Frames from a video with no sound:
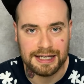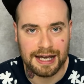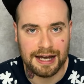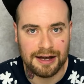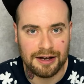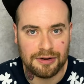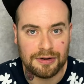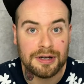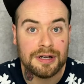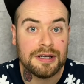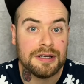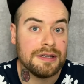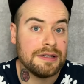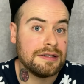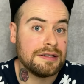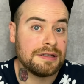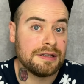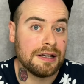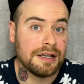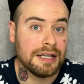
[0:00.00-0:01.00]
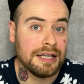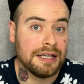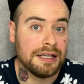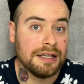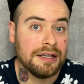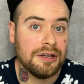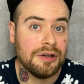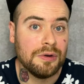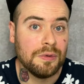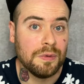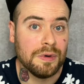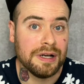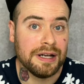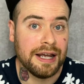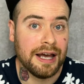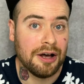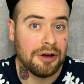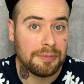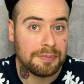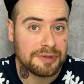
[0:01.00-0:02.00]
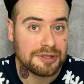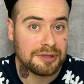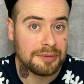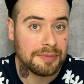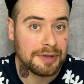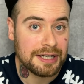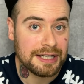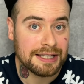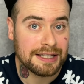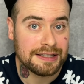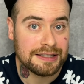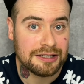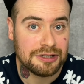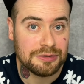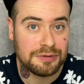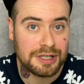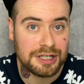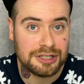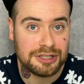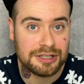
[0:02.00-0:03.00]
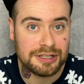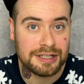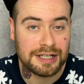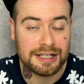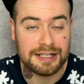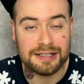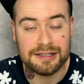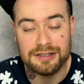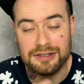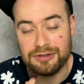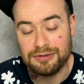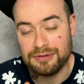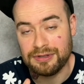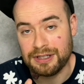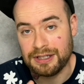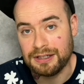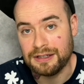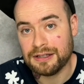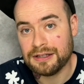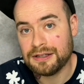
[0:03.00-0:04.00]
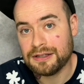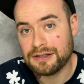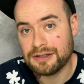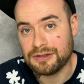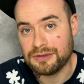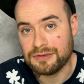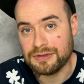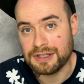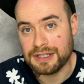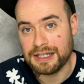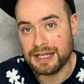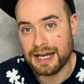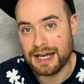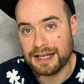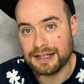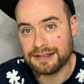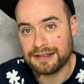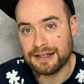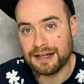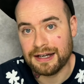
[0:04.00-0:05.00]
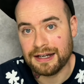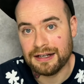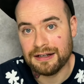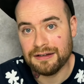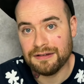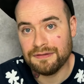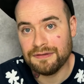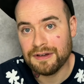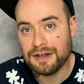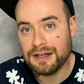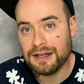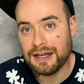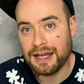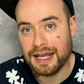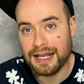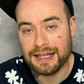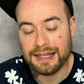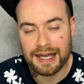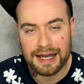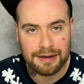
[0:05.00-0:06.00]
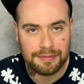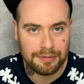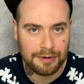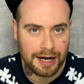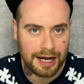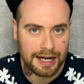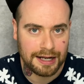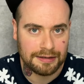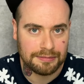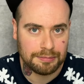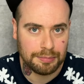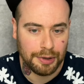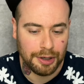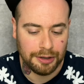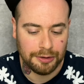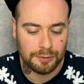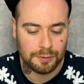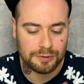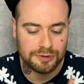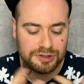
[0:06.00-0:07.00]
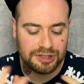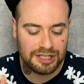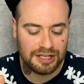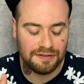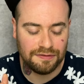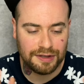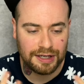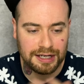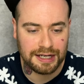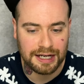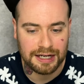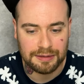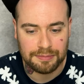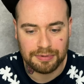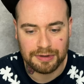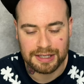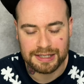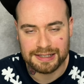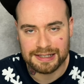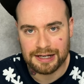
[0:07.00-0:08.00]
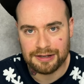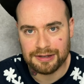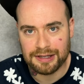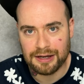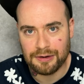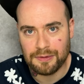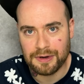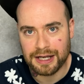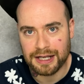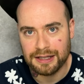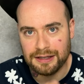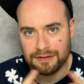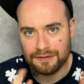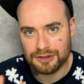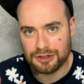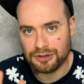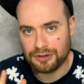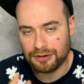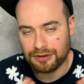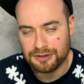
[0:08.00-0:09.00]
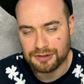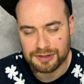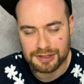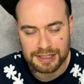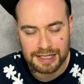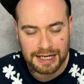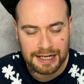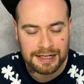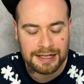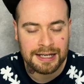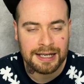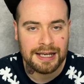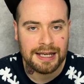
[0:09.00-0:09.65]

how Sunny would help somebody in that situation. And he's using Susie as kind of a lab rat, but we'll see if that kind of plays out that way. I'd love to hear all your theories again,